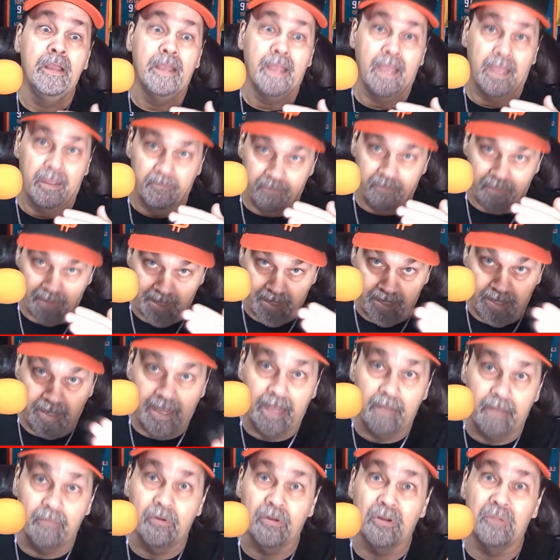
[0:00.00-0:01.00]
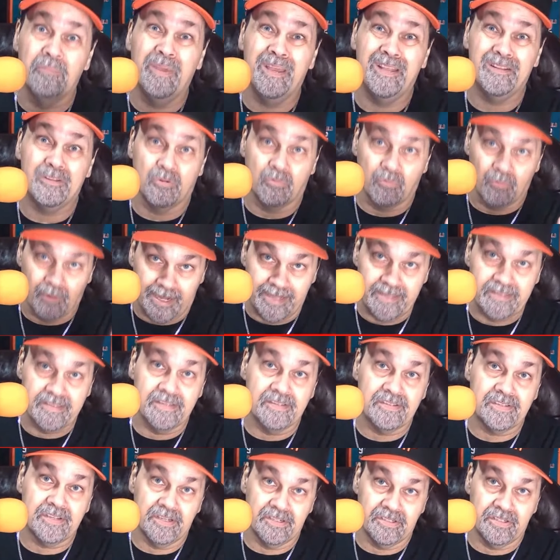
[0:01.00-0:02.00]
and being able to make the right
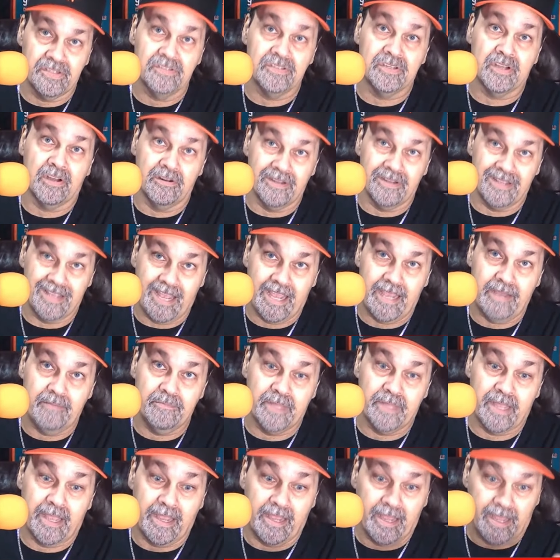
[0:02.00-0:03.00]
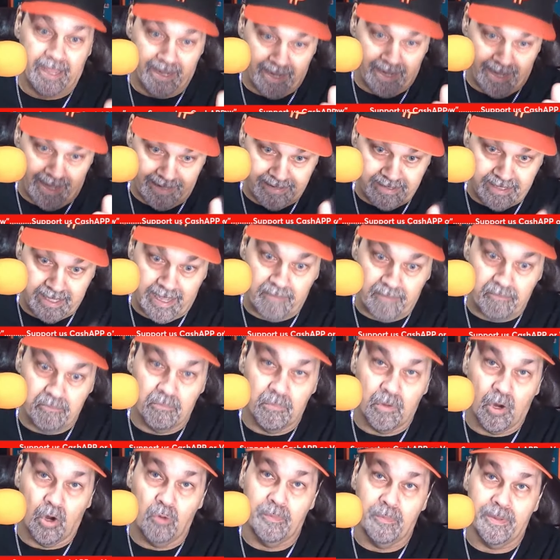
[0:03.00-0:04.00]
decisions on game day and at that
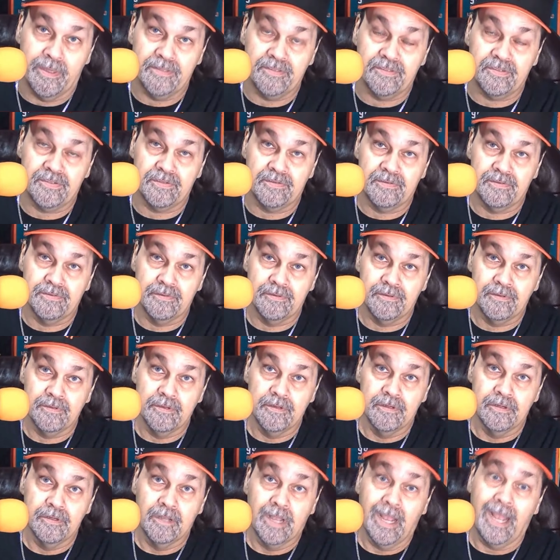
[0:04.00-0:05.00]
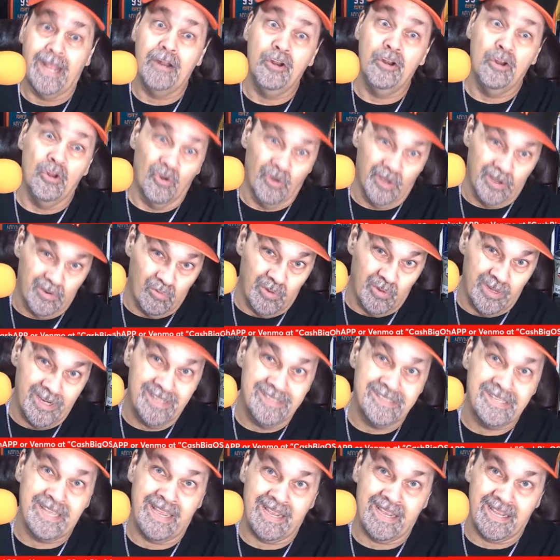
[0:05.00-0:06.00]
moment and knowing when to
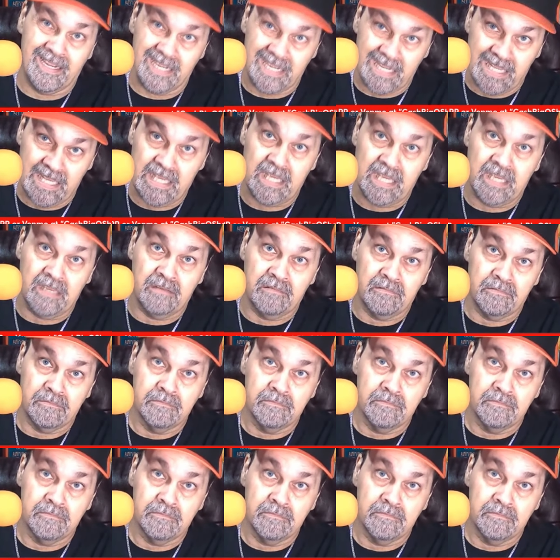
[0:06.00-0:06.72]
take a knee